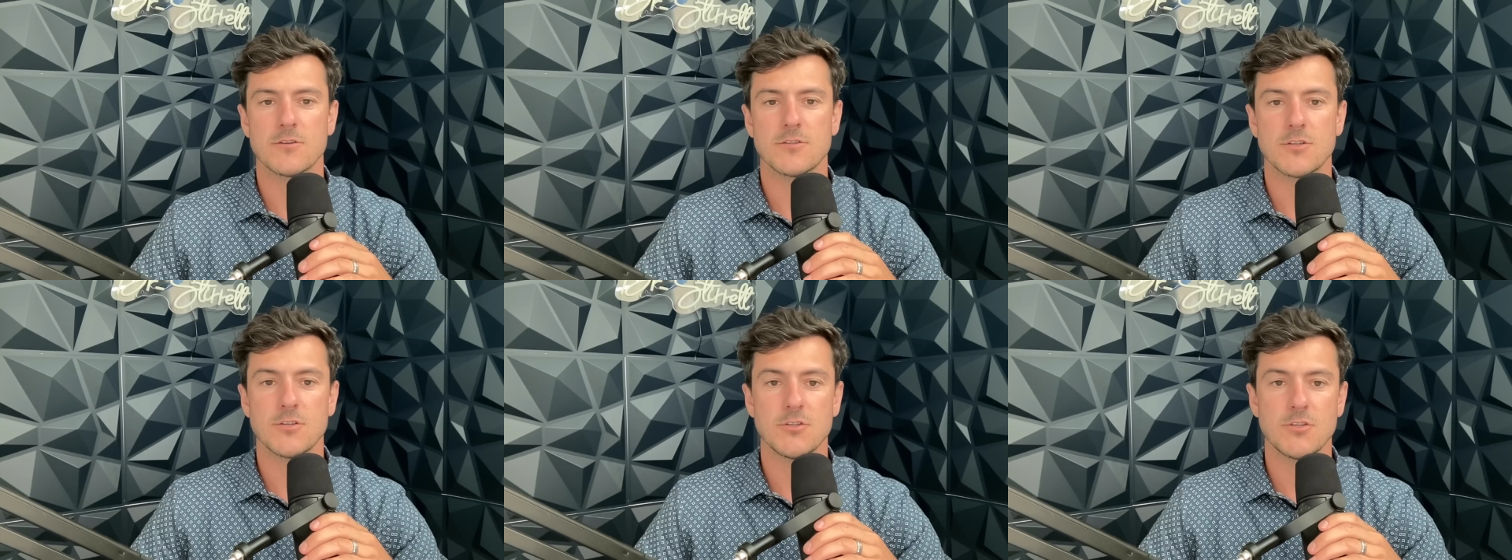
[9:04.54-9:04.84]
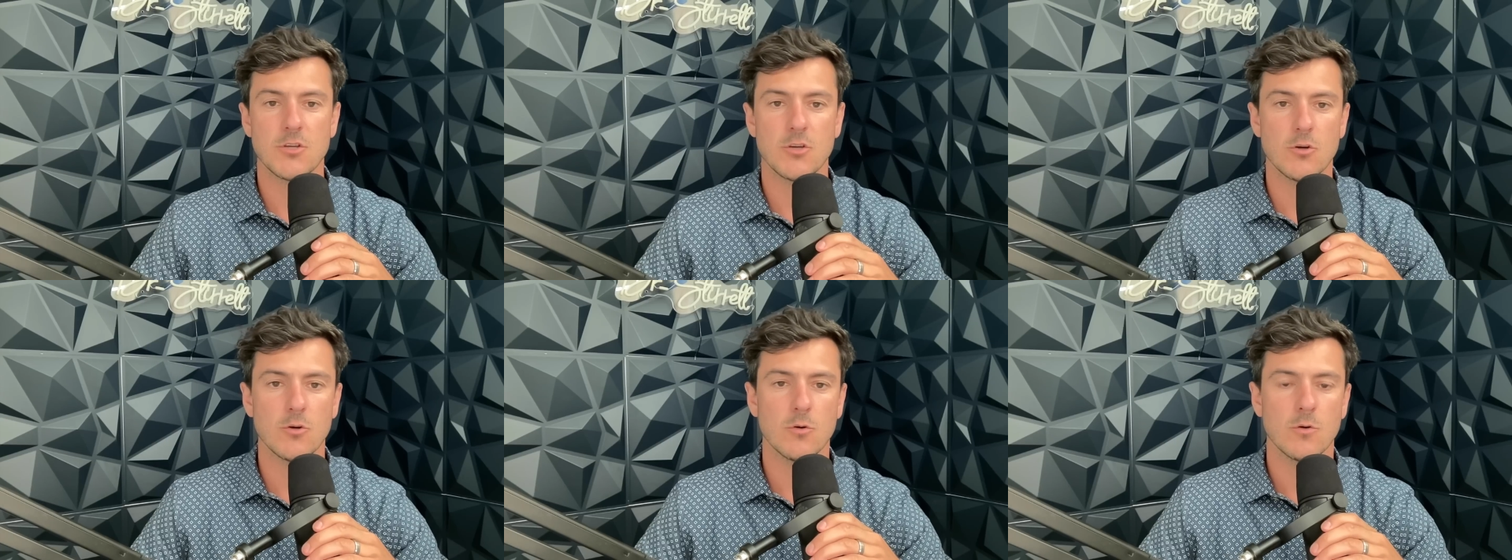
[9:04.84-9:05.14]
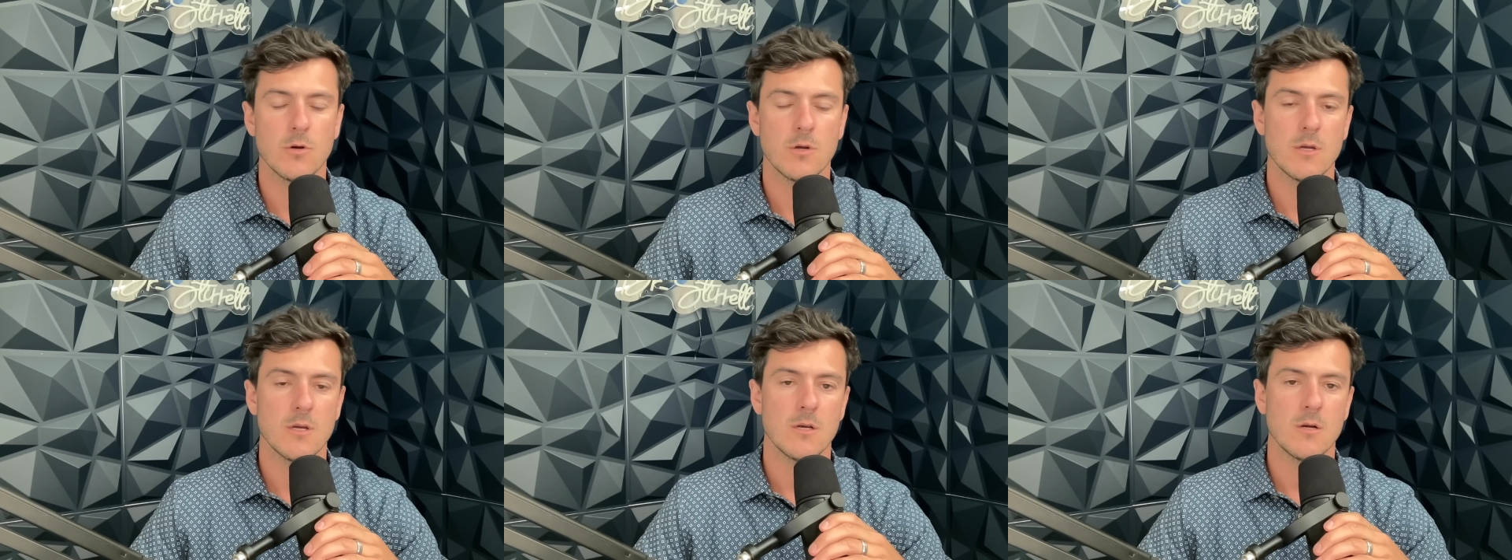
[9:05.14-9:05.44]
to
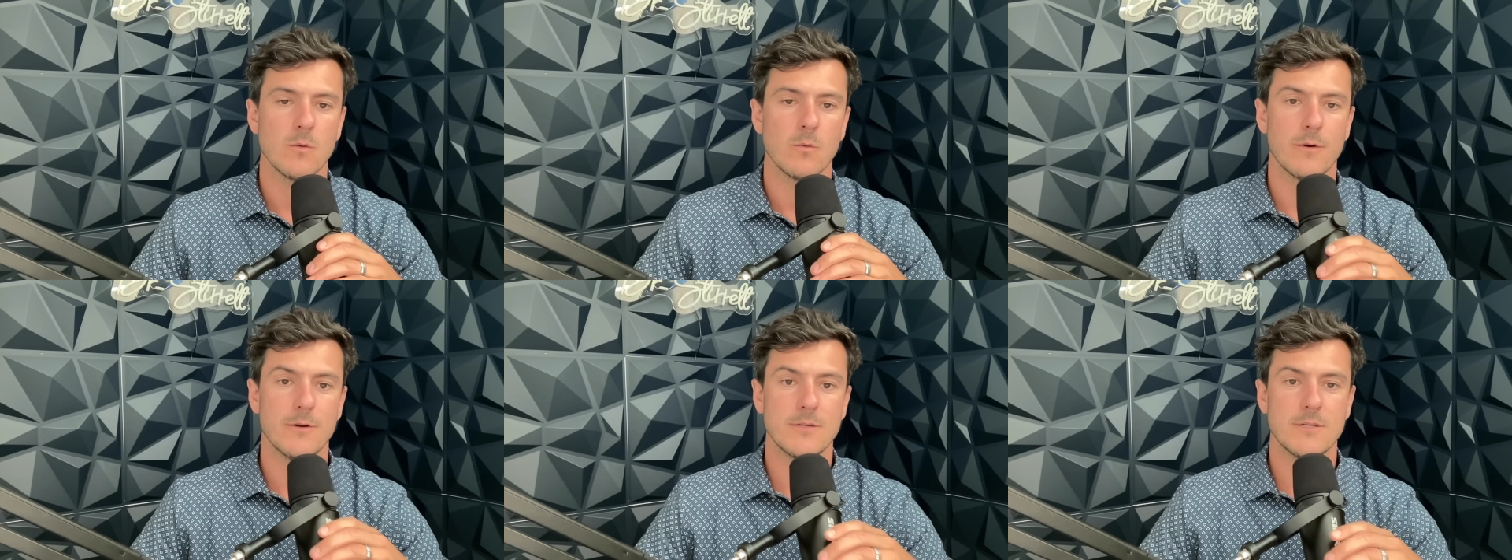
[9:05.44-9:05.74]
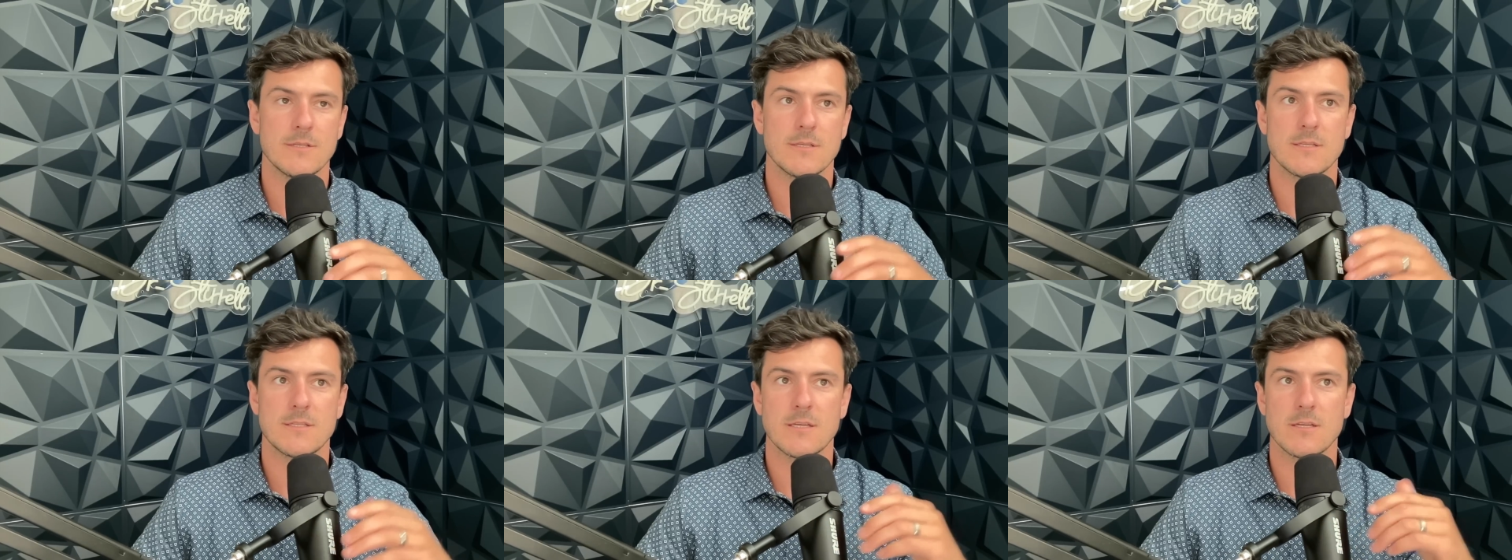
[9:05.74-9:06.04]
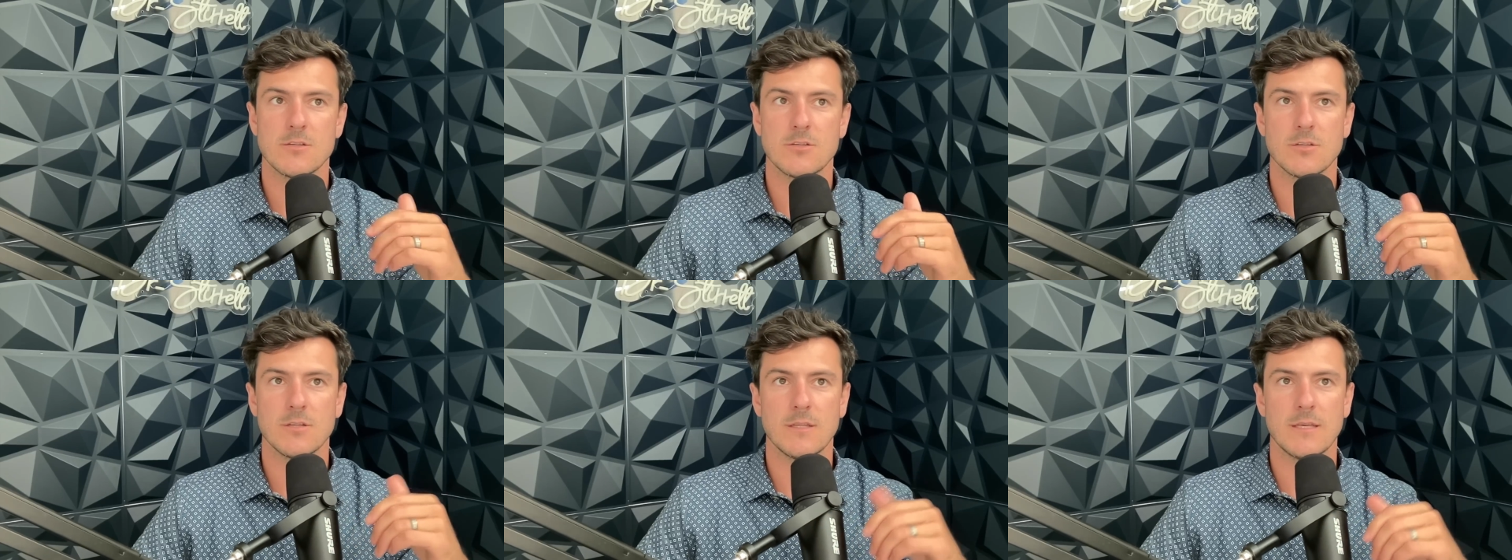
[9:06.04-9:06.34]
do, which is
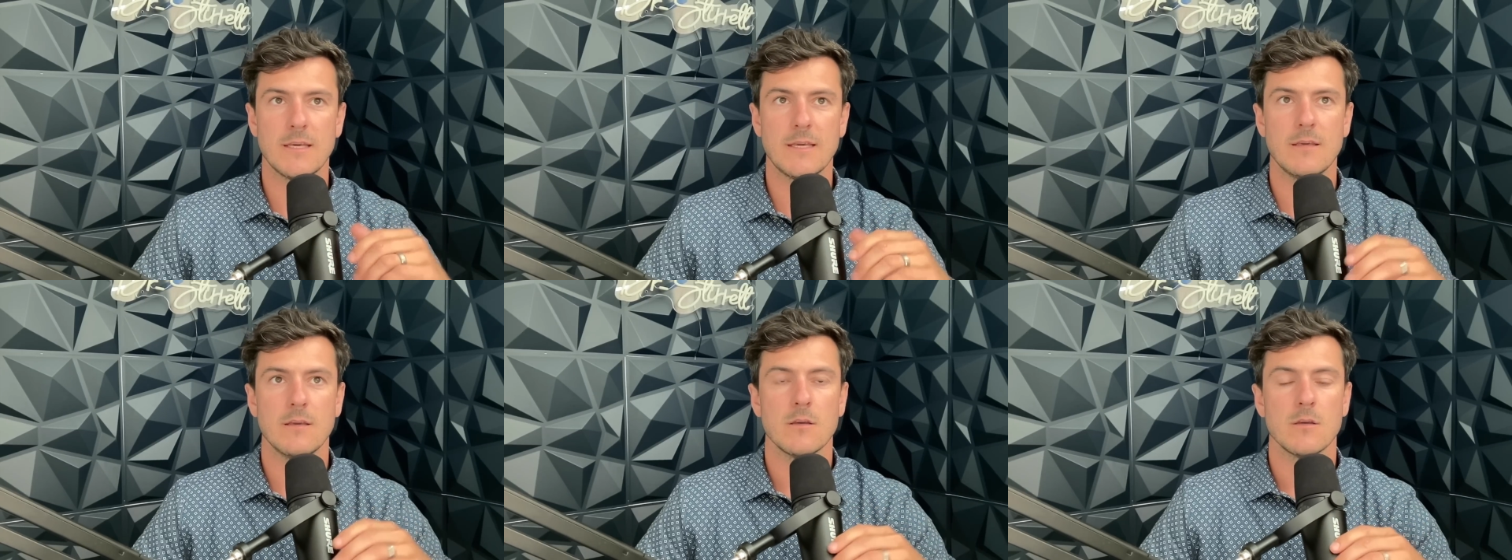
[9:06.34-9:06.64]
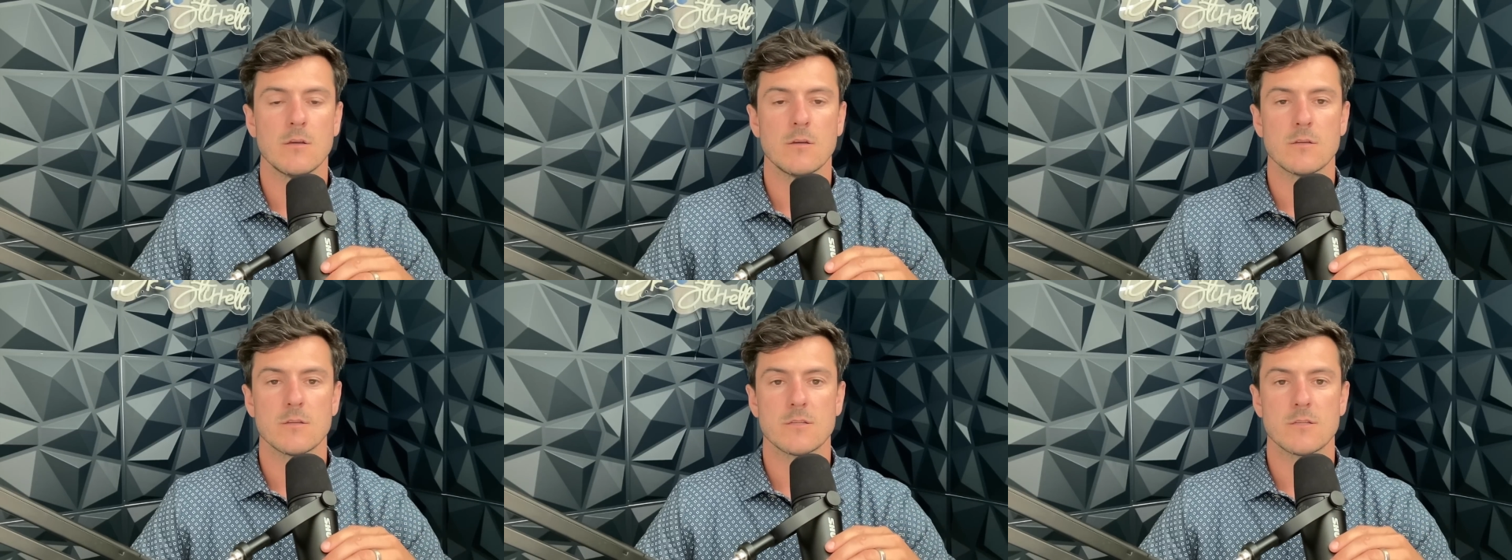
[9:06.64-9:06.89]
essentially